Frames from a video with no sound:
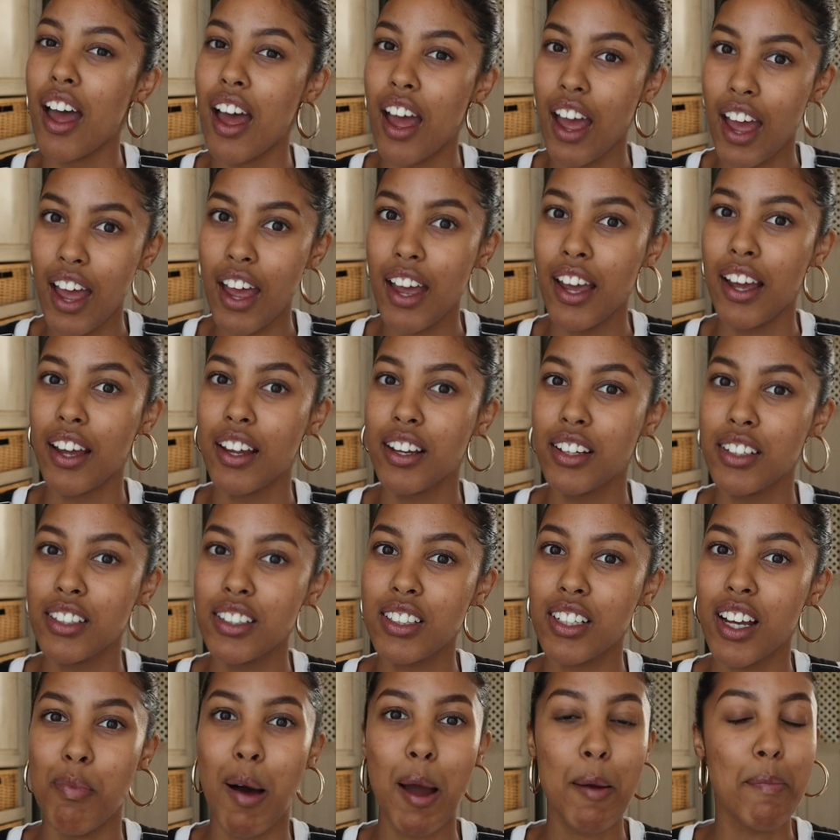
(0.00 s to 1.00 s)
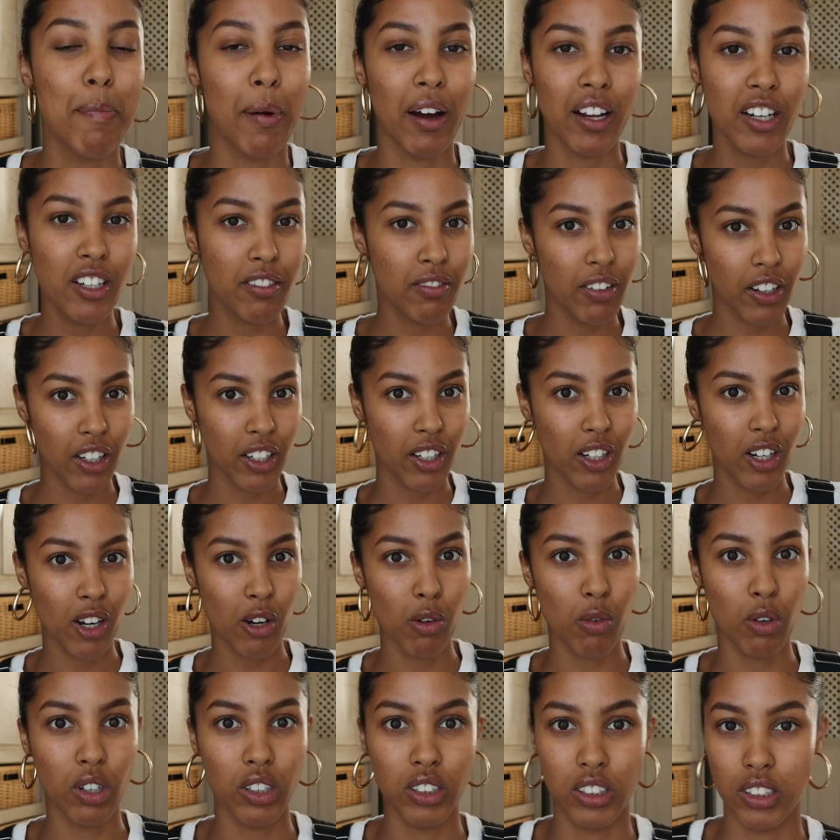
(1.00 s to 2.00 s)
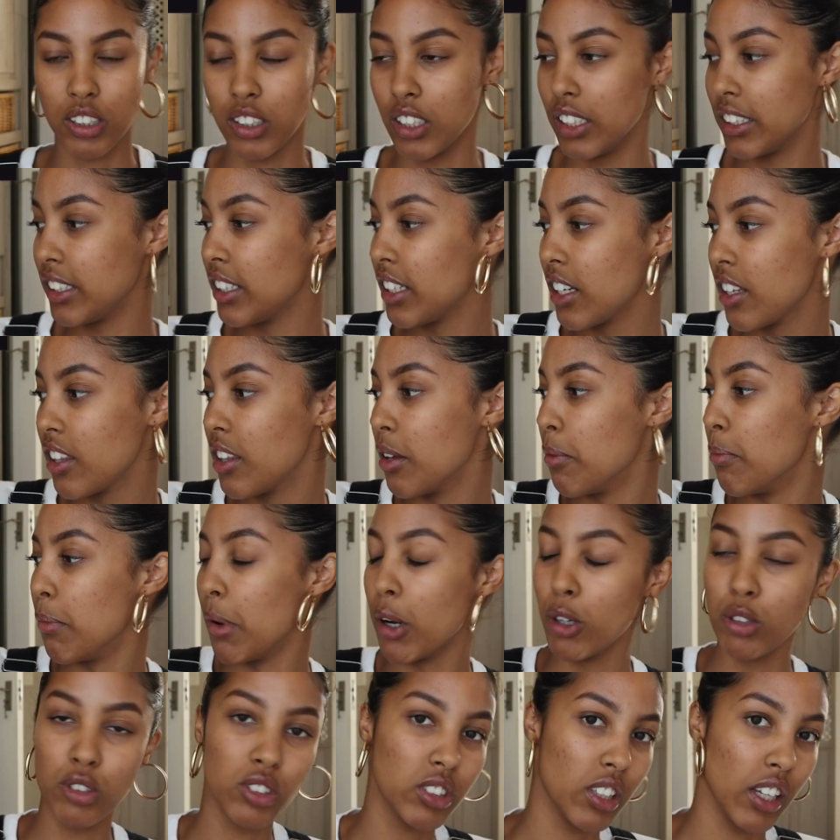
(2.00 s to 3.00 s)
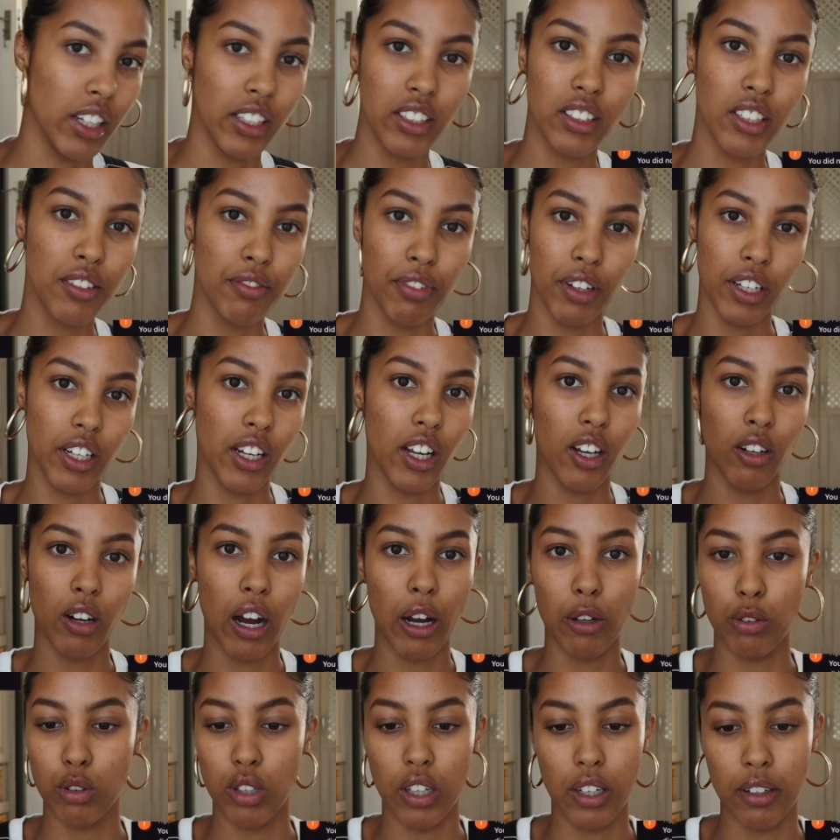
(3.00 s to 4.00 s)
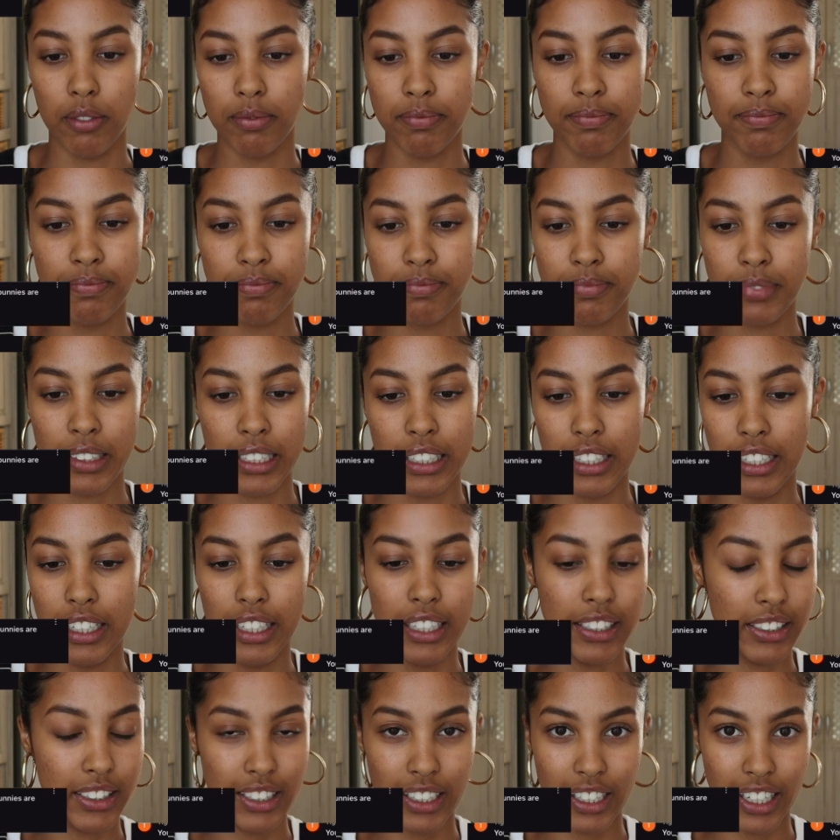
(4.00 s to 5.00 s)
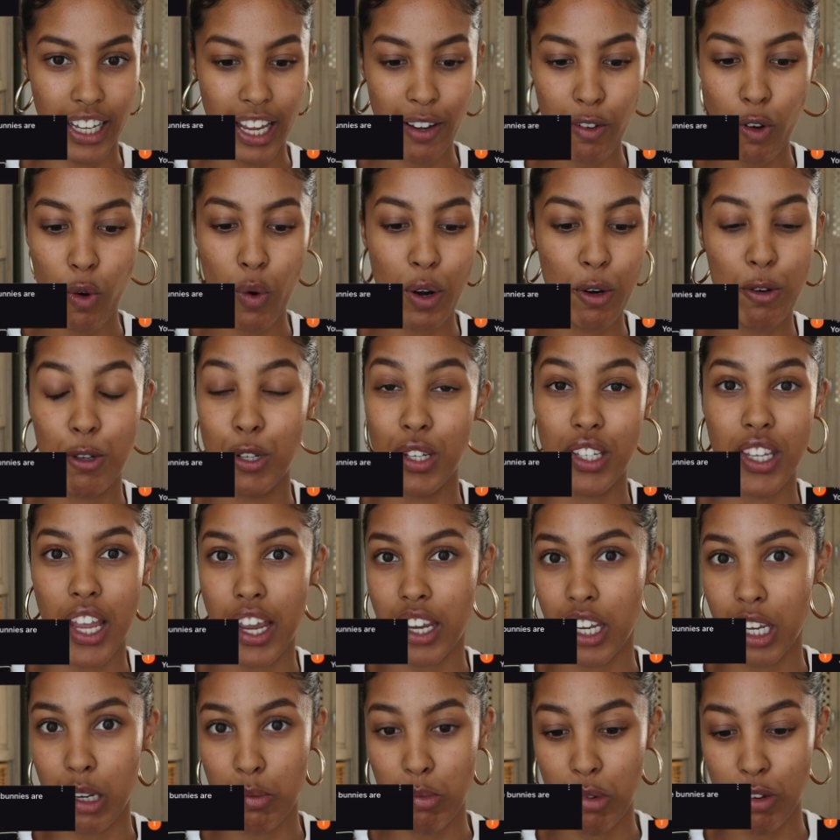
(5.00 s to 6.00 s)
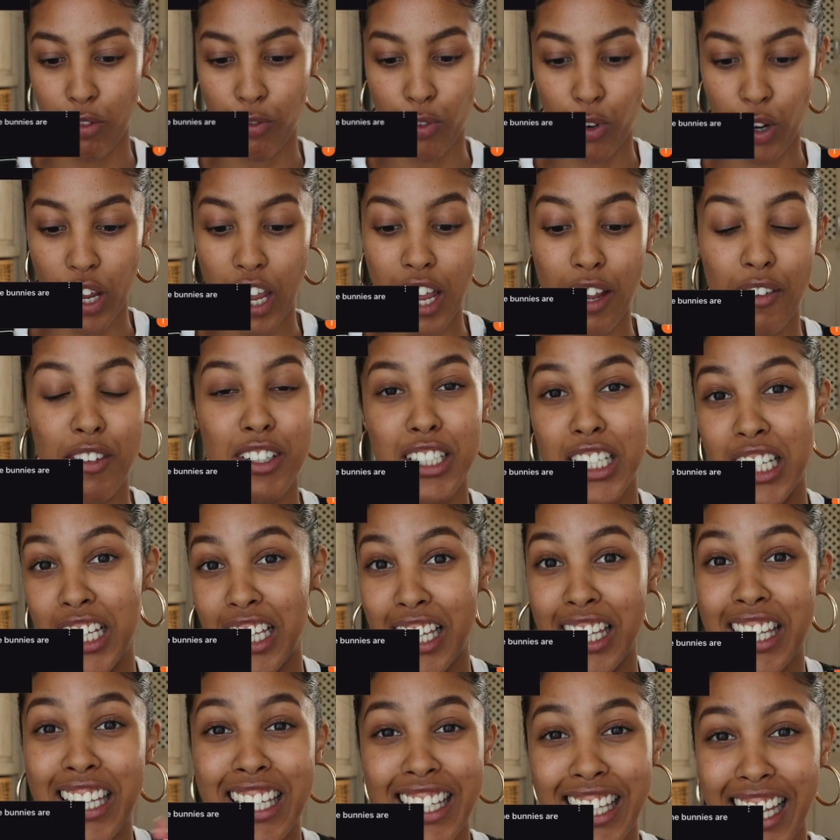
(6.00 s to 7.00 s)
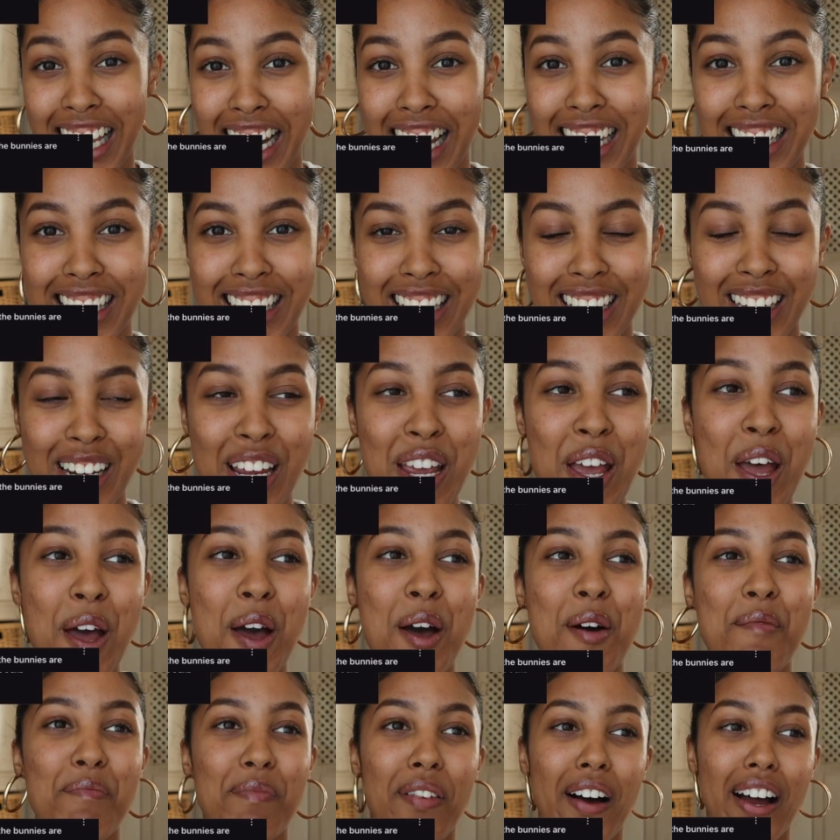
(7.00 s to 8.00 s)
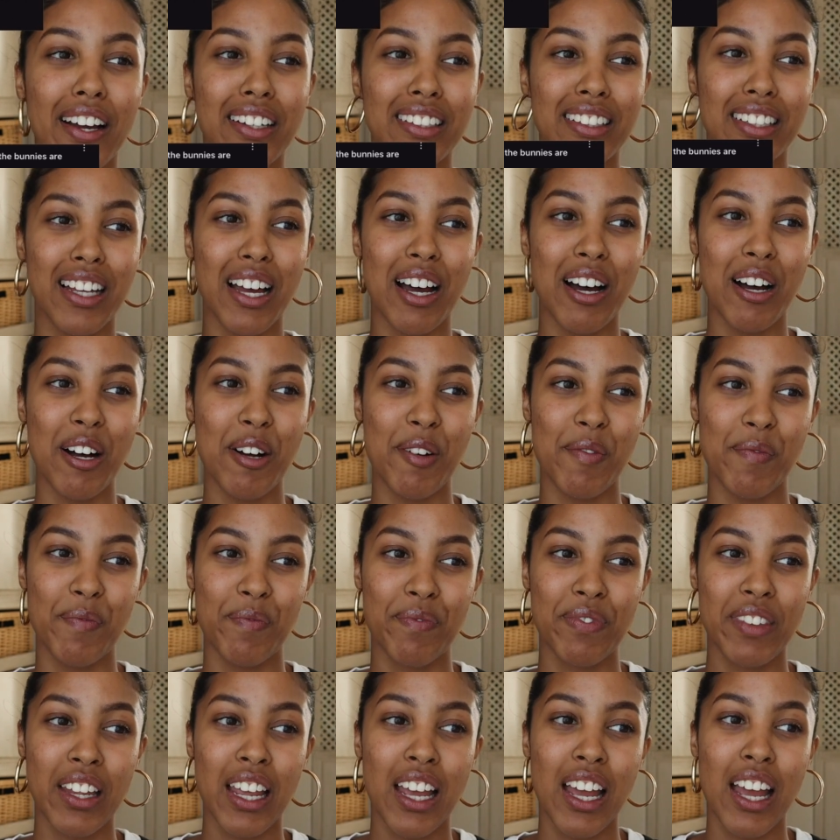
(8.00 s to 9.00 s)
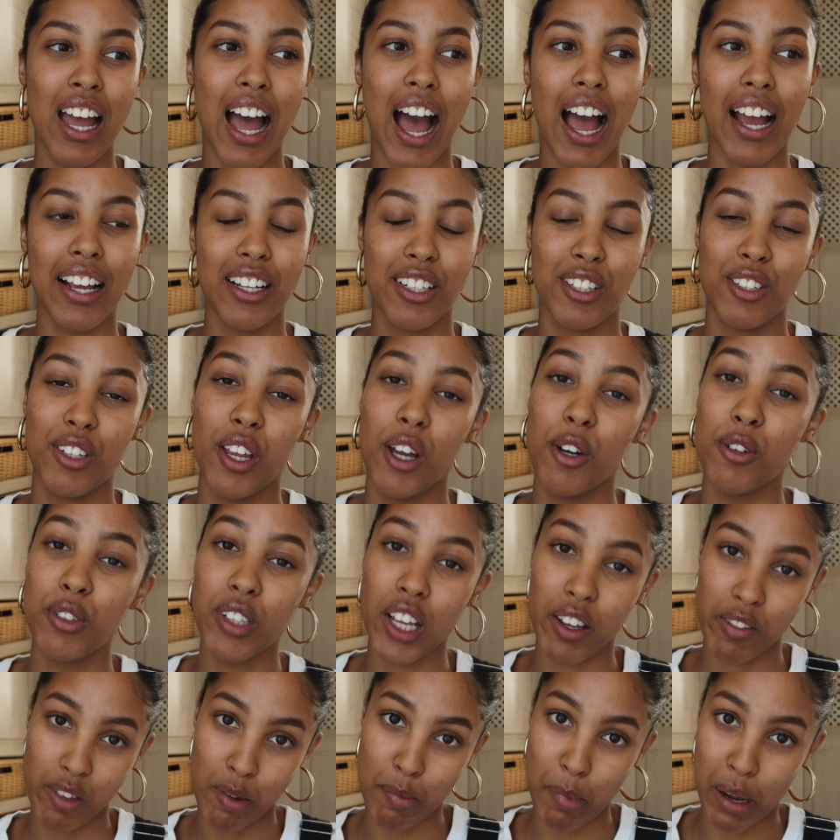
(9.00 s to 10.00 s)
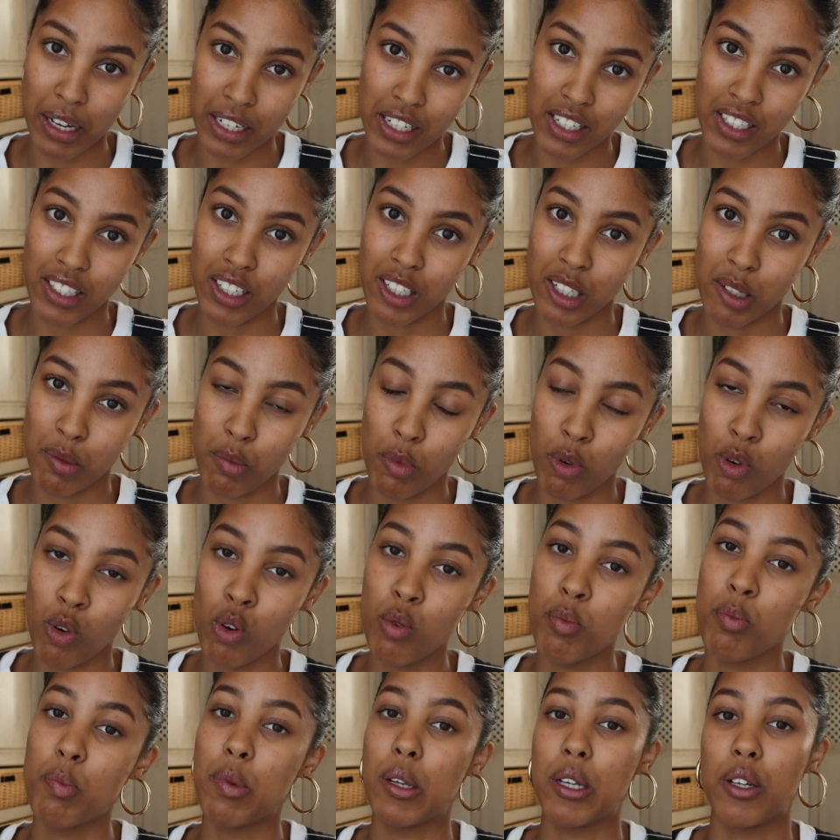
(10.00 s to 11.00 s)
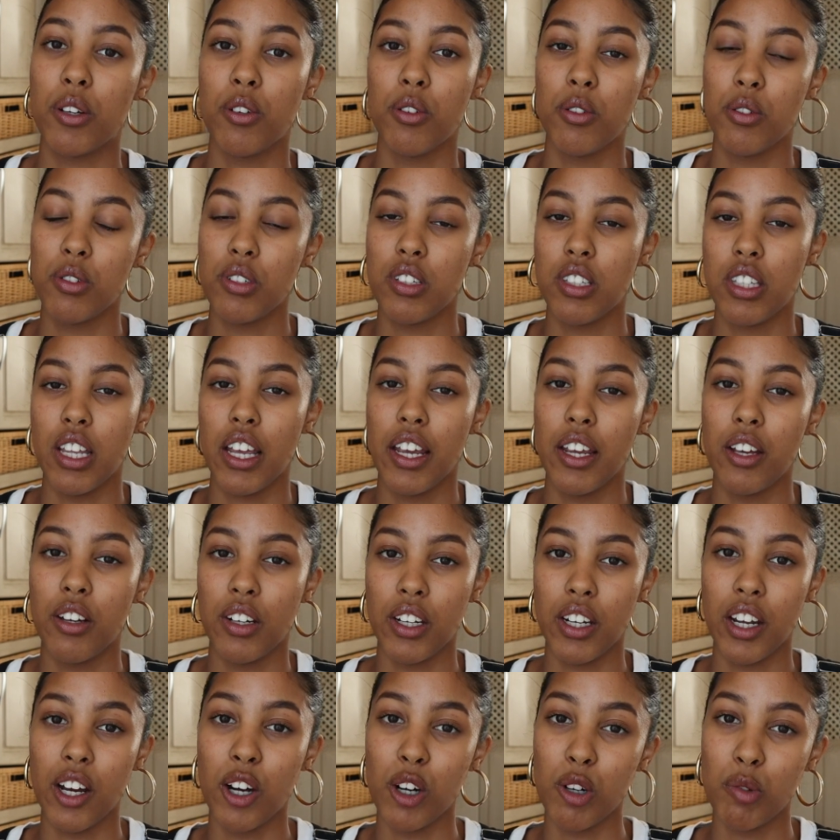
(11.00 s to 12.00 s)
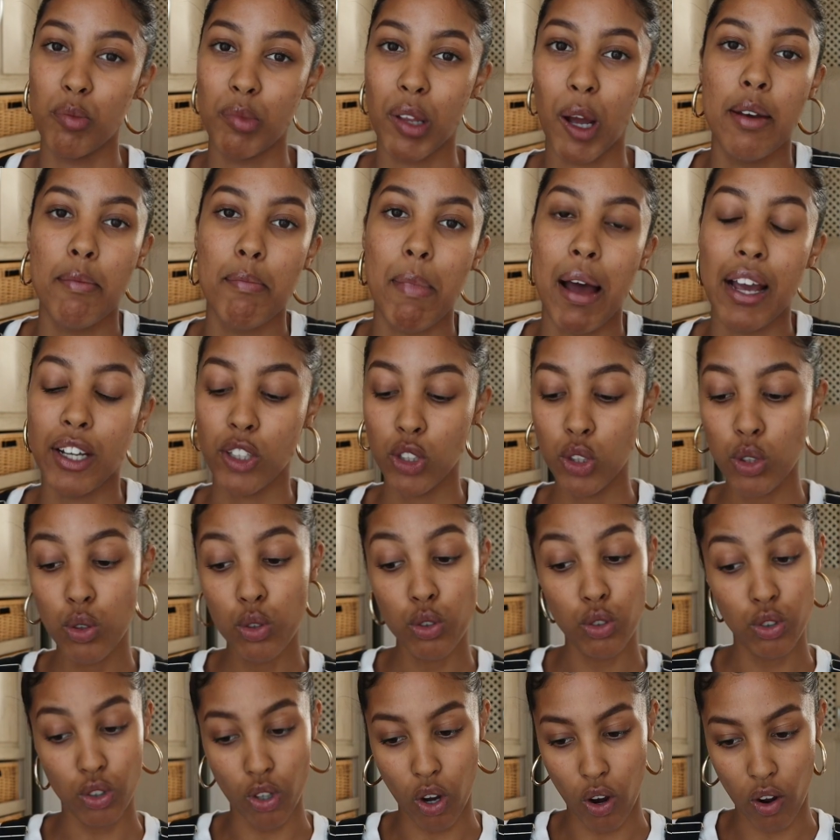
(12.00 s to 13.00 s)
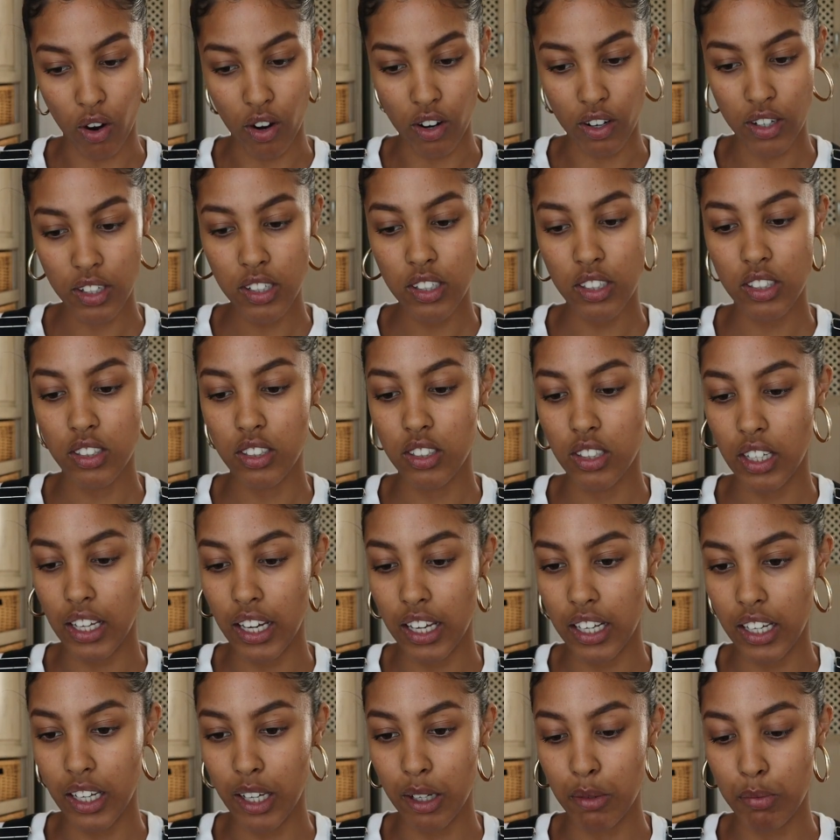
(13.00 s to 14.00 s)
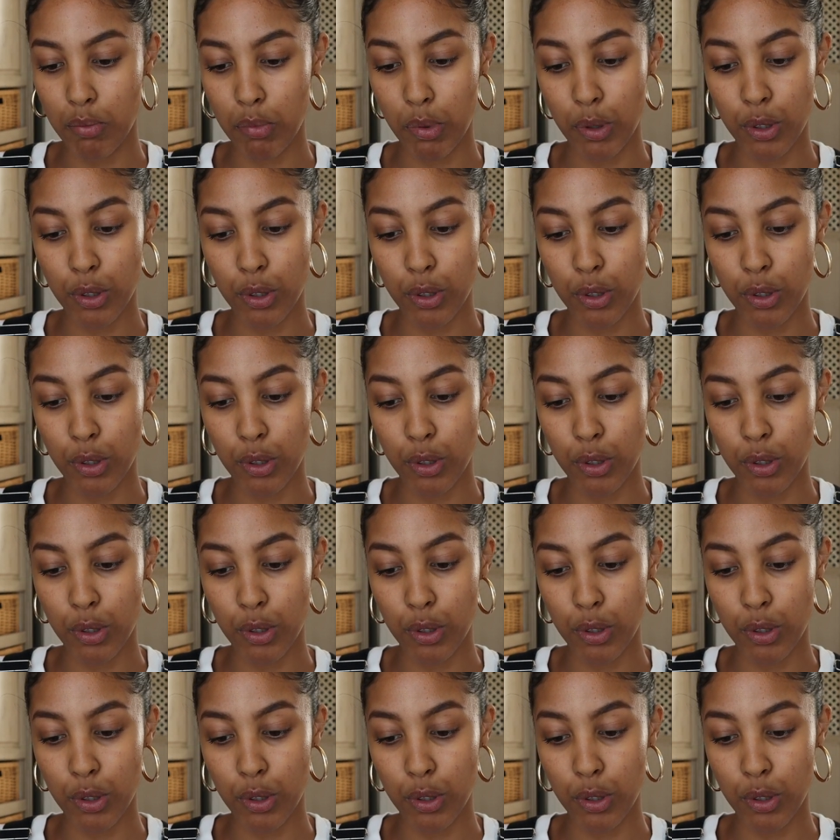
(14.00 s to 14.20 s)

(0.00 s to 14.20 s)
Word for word: and my bunny video was literally the most hated video out there. Literally everyone was attacking me for every single thing that I did, but I don't have the bunnies anymore because they are rehomed. And my two dogs, Kelly and